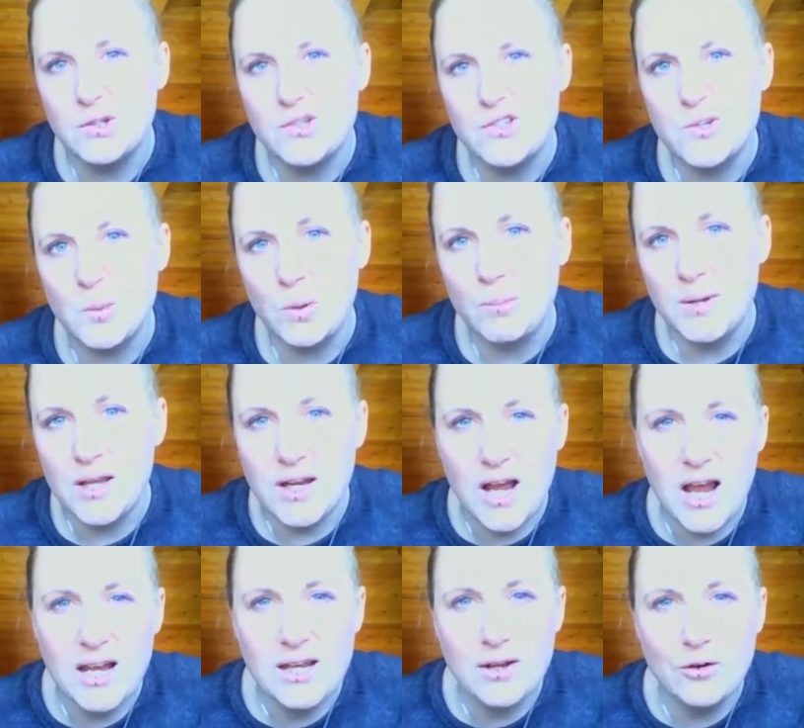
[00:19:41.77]
like a little
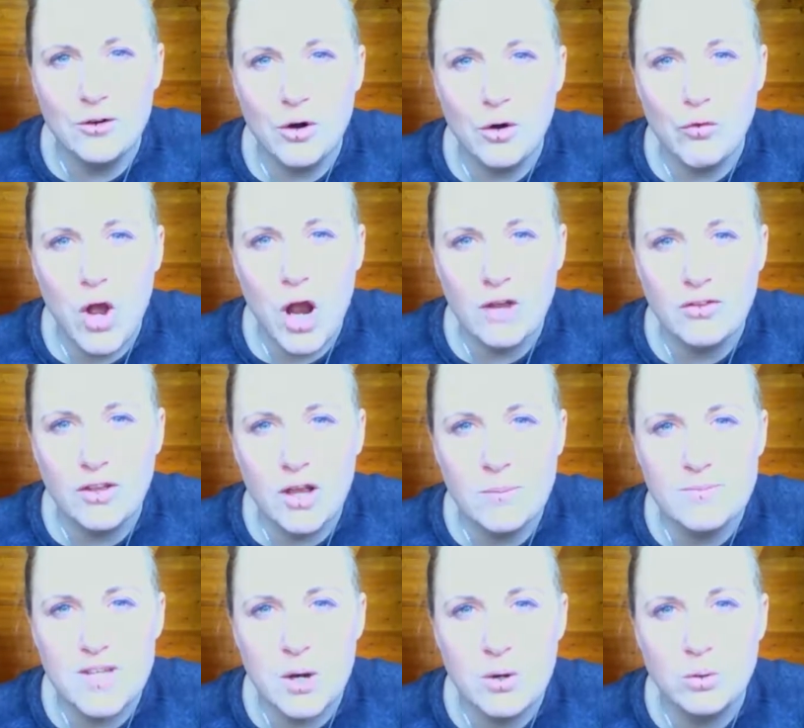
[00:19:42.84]
scorpion hiding under a
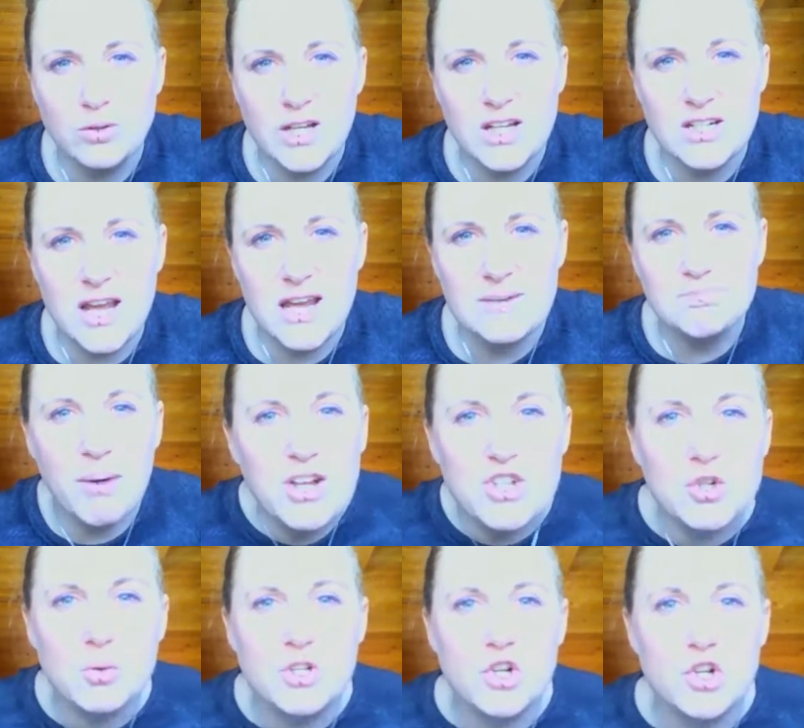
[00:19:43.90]
rock that comes out only at night
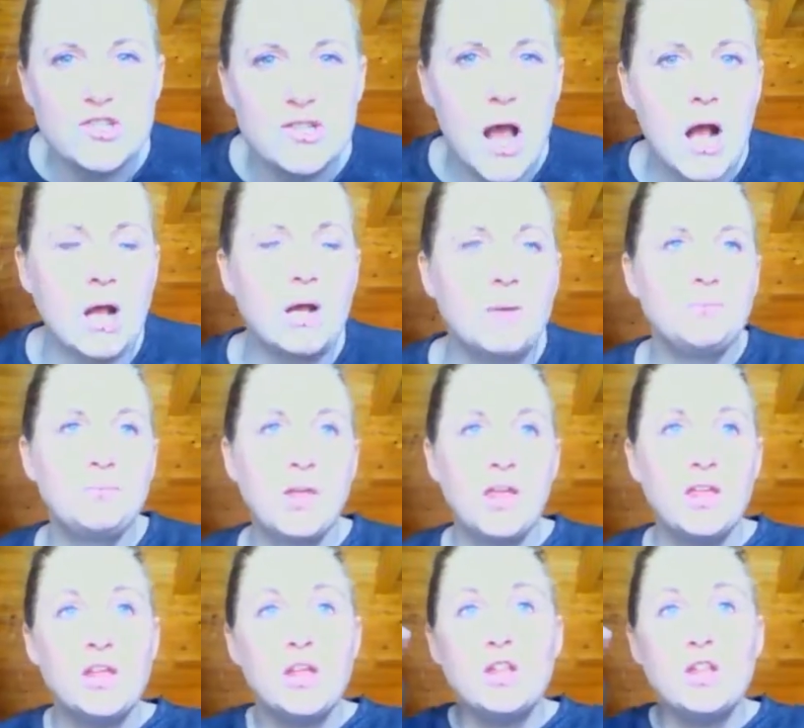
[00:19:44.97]
and bites you in your sock.